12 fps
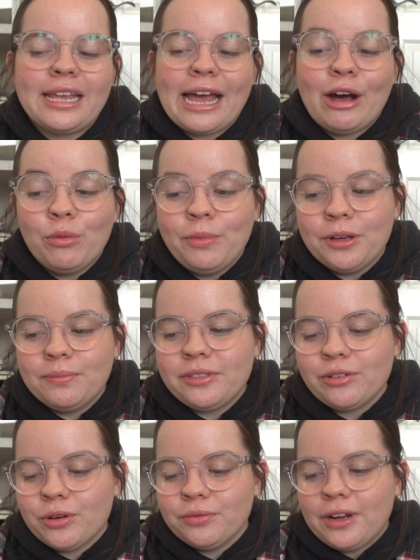albums
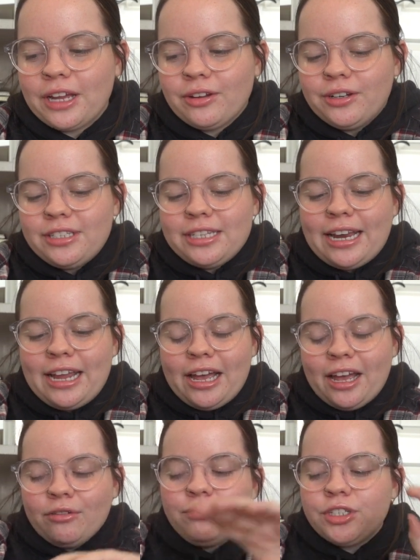or records that I have.